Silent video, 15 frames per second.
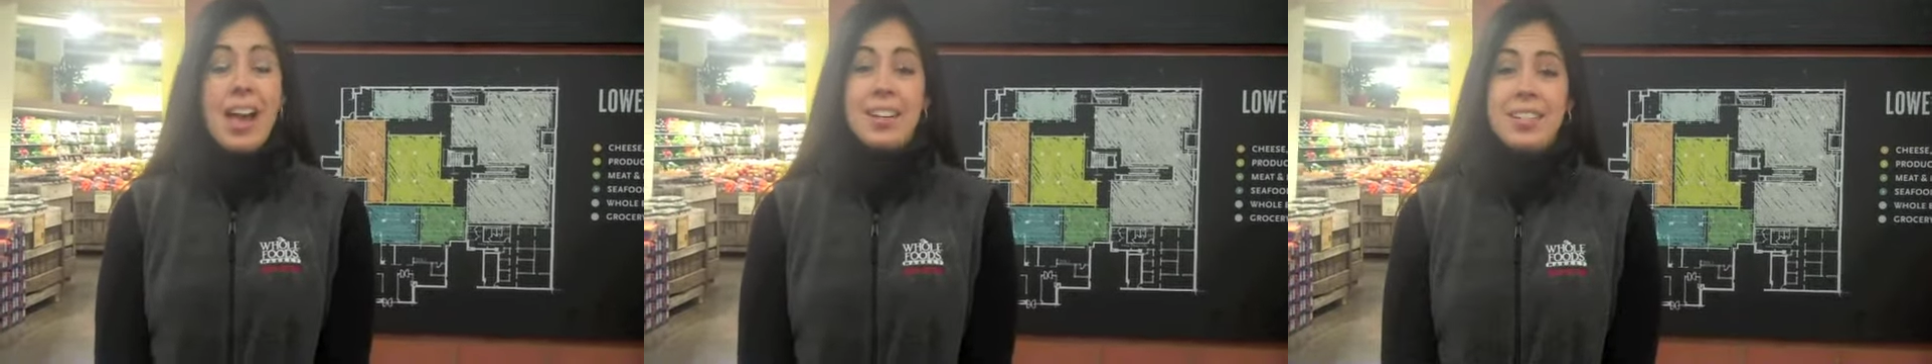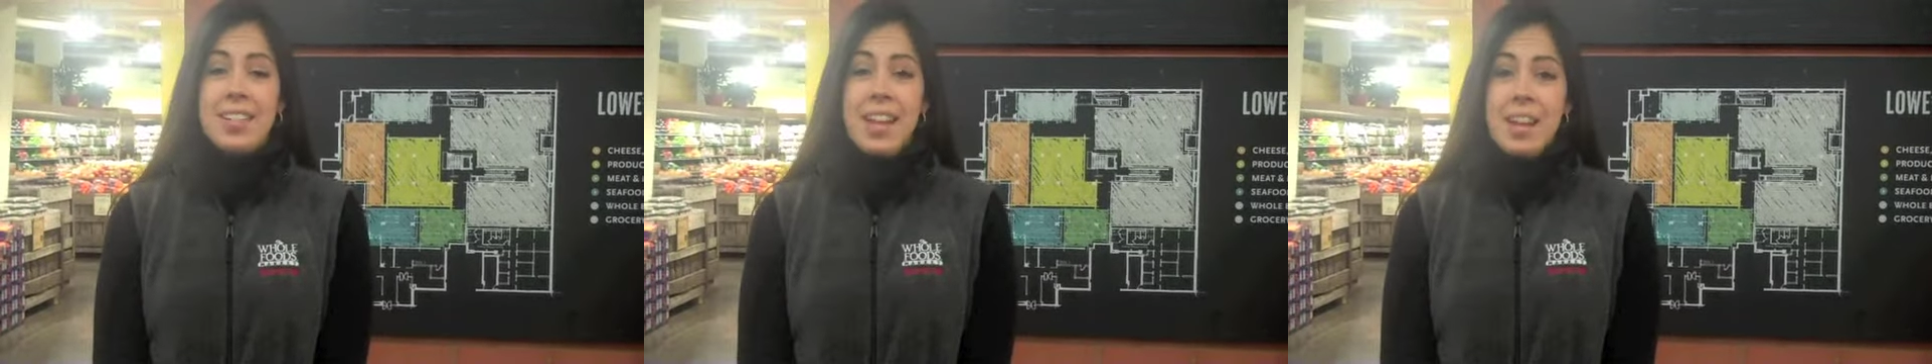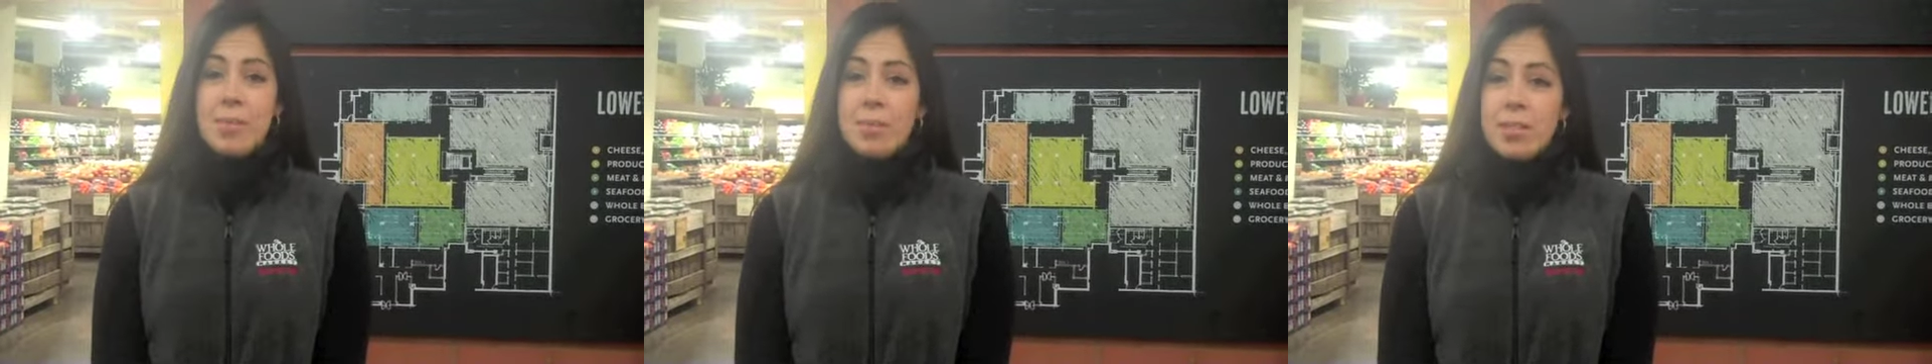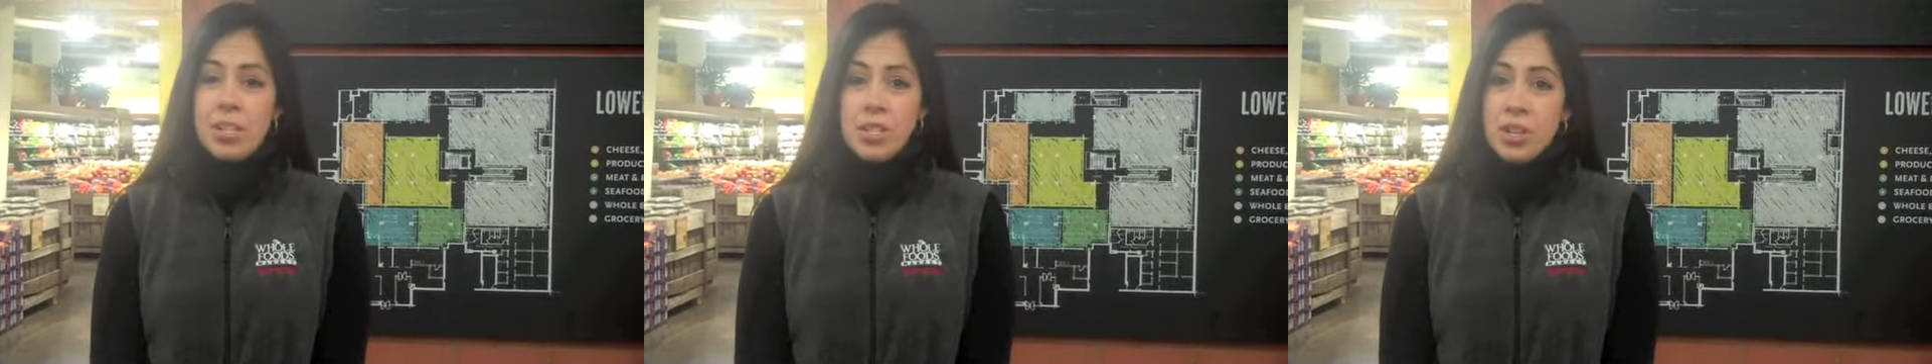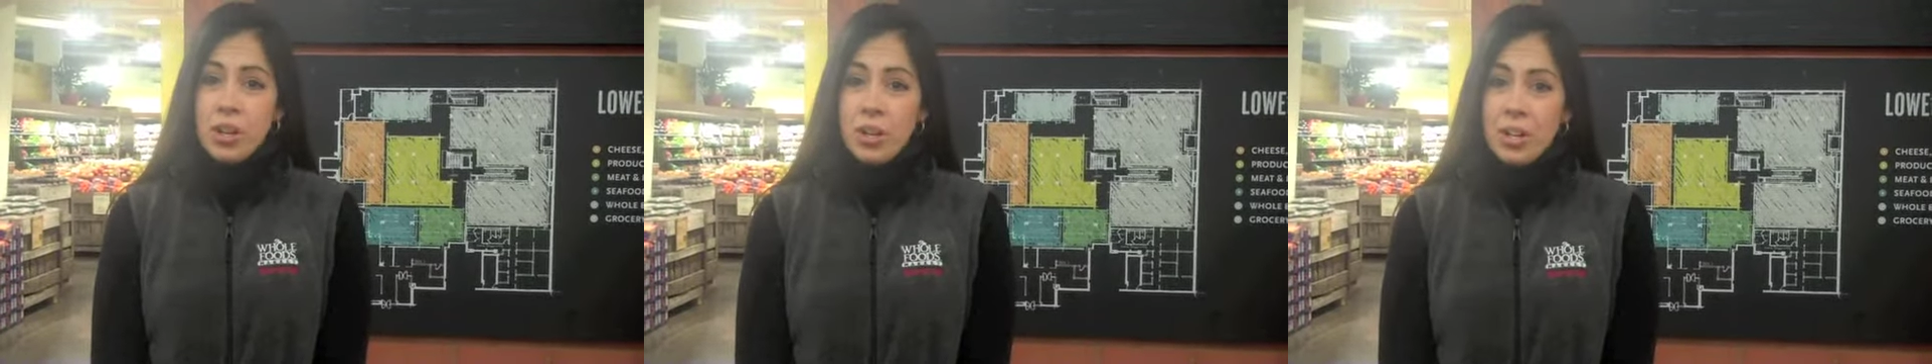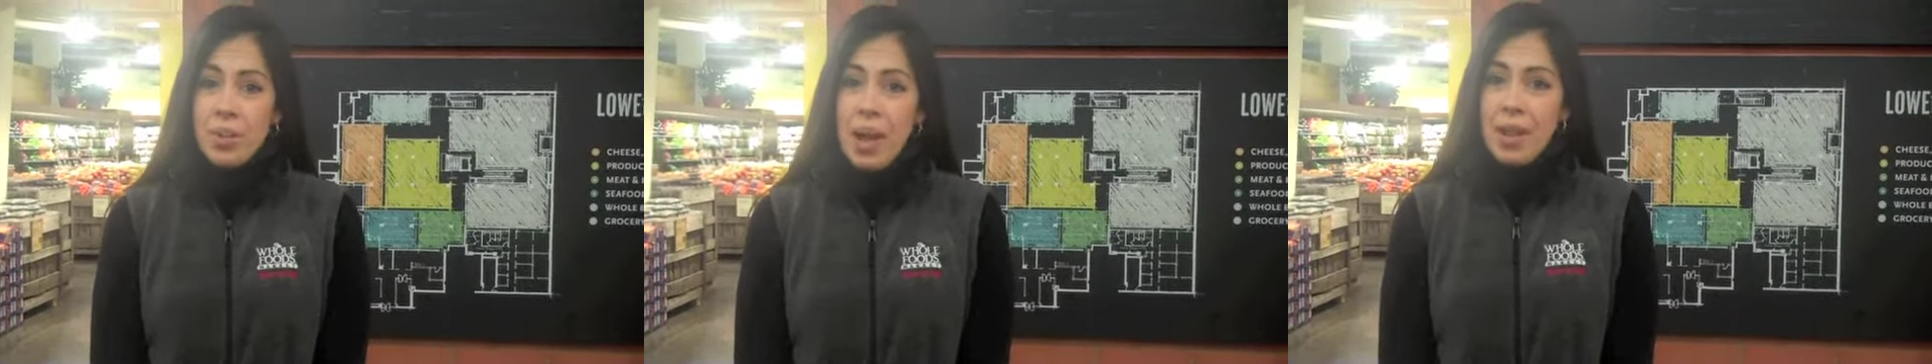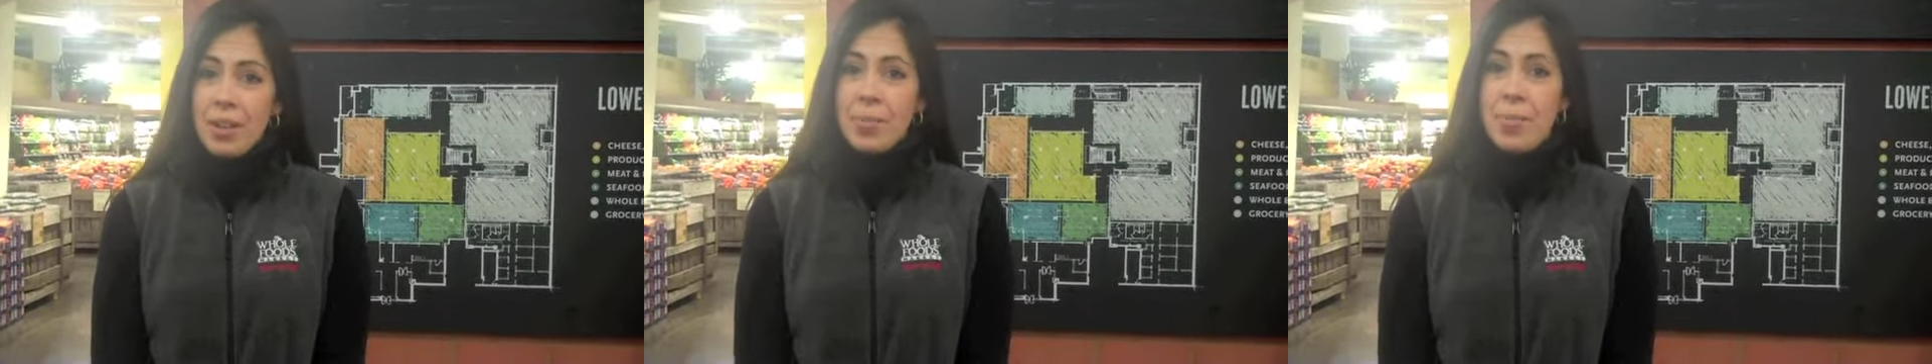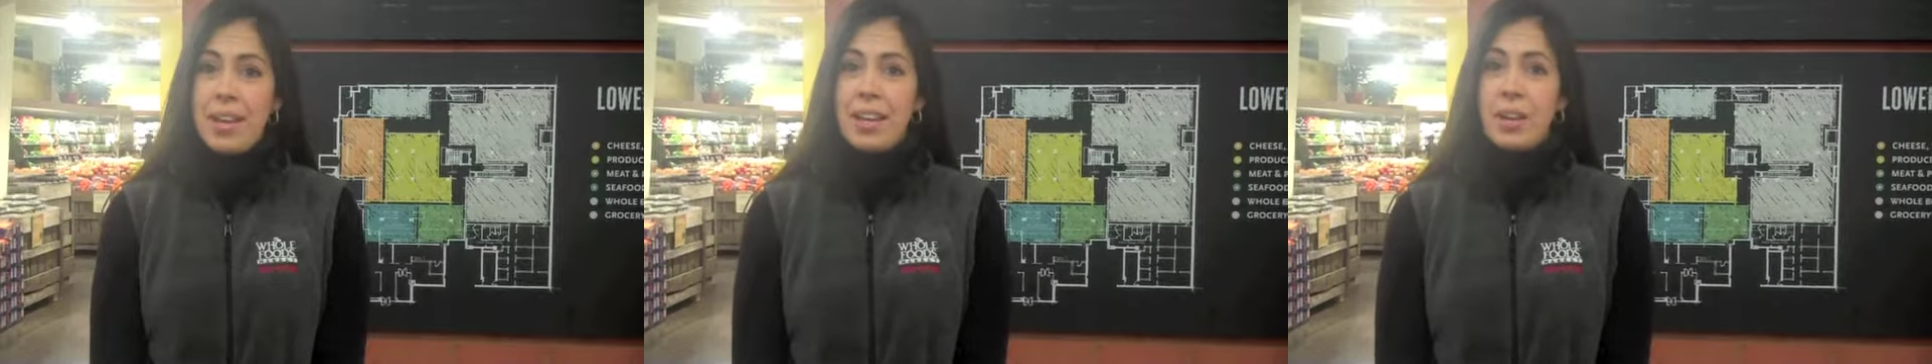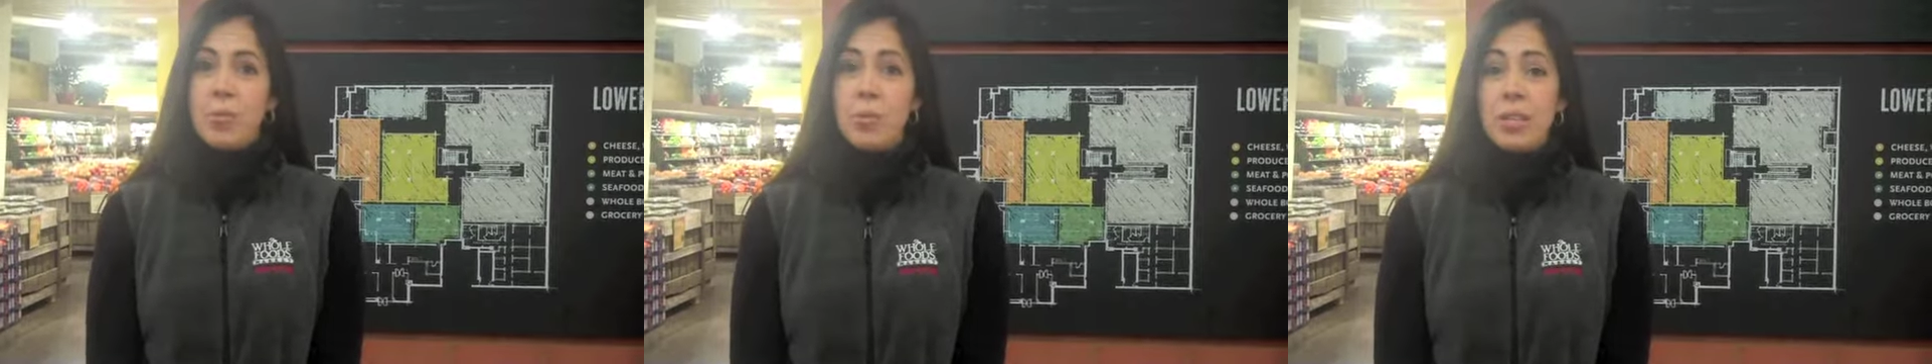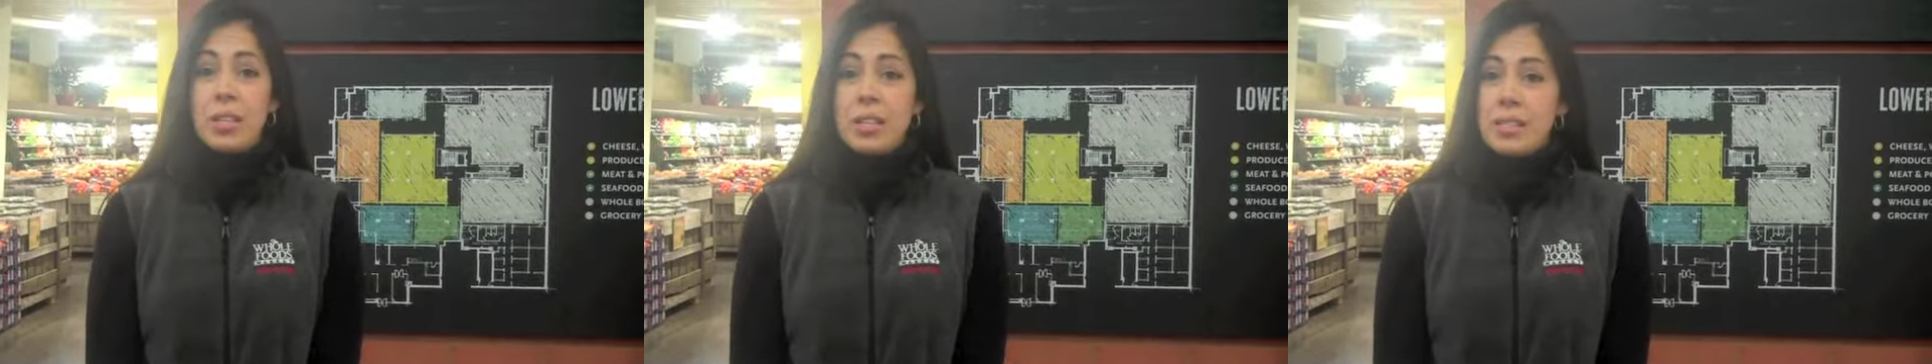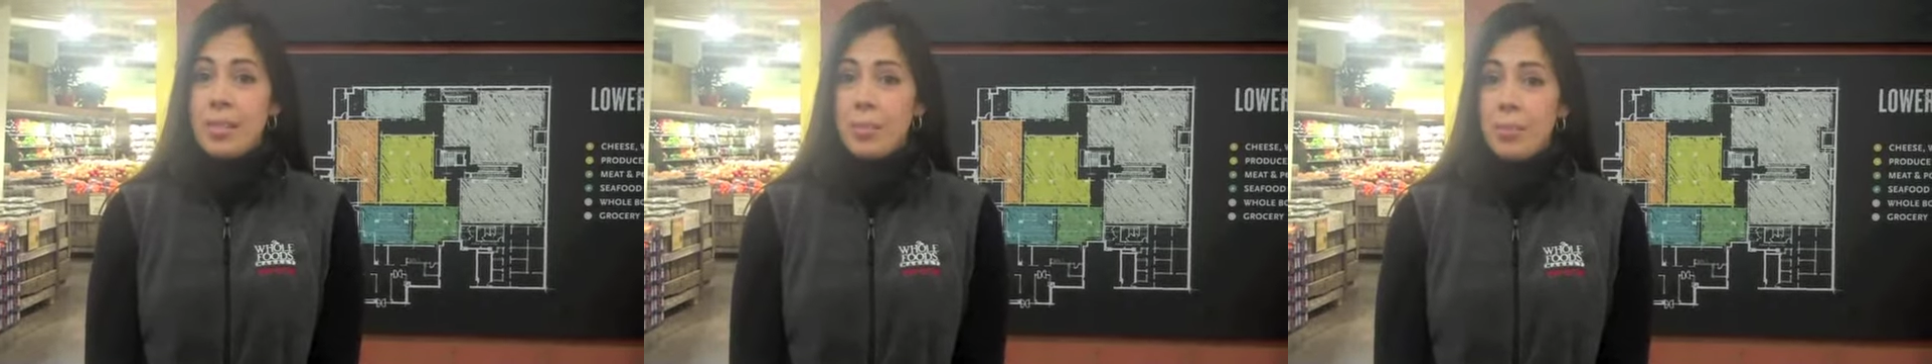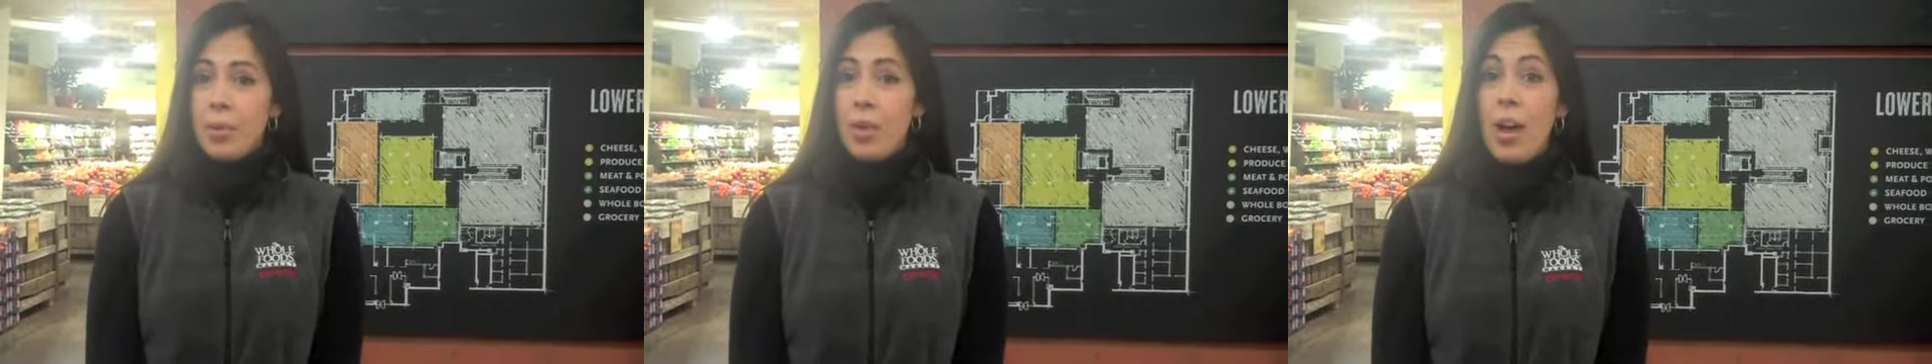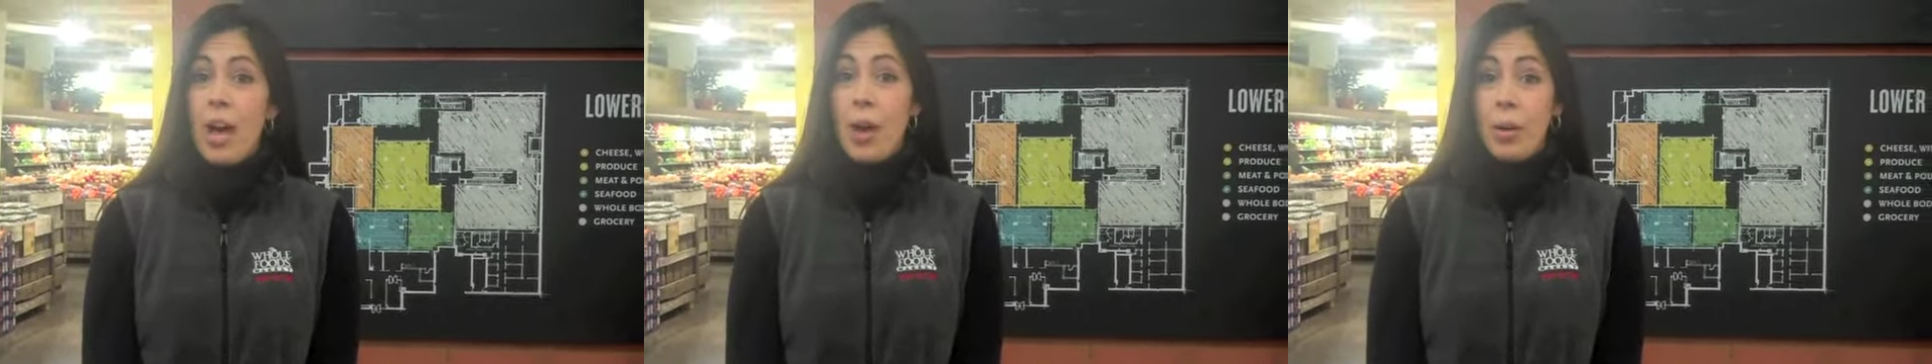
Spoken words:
and today I'm going to show you how to make a really simple,